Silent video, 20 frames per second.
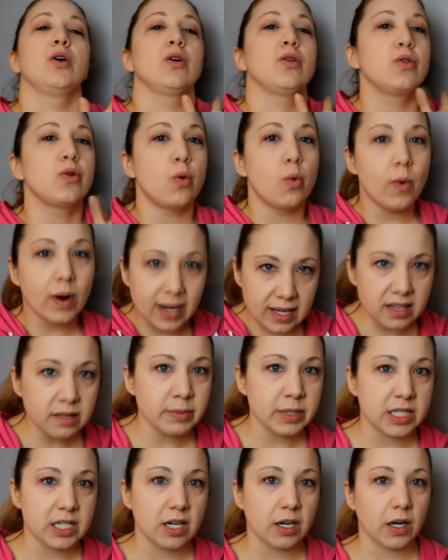the way the
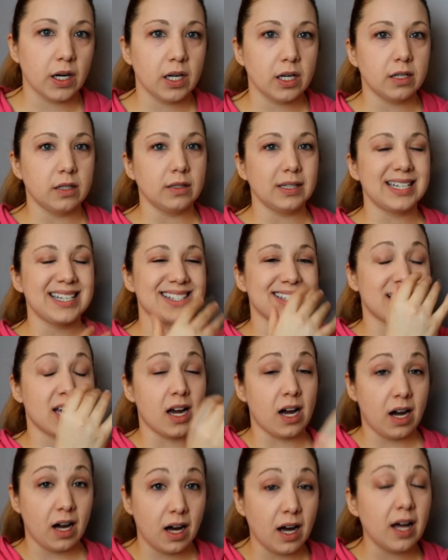material is
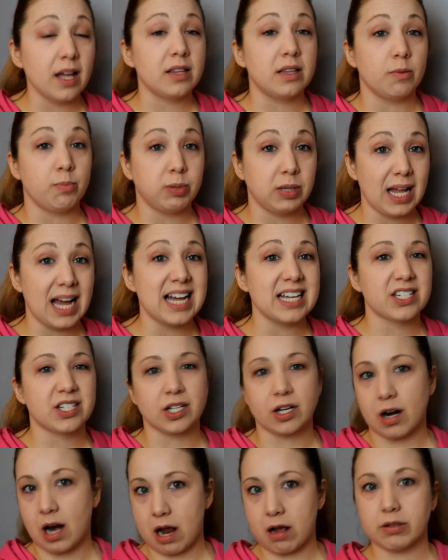cut, the
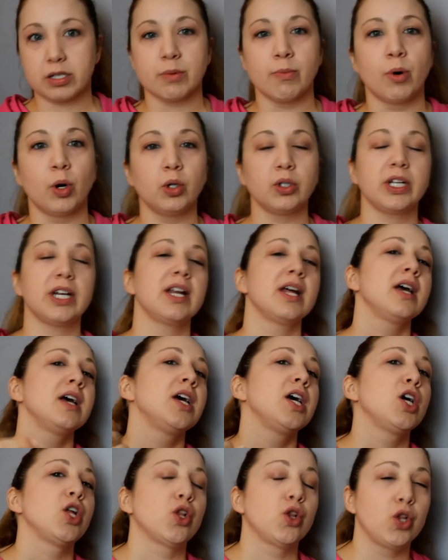plastic or how it's molded,
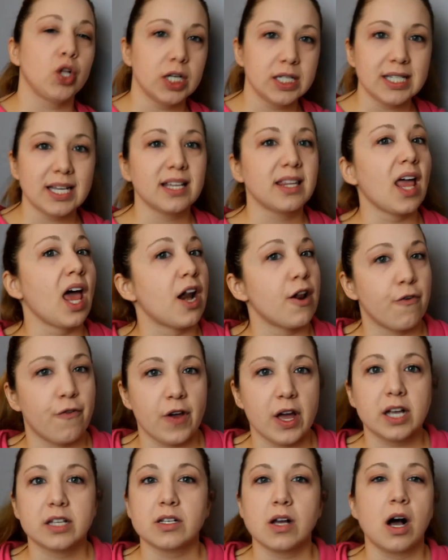looks like that
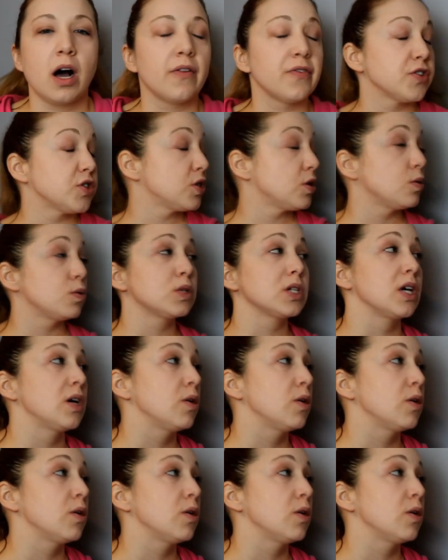effect on the suits.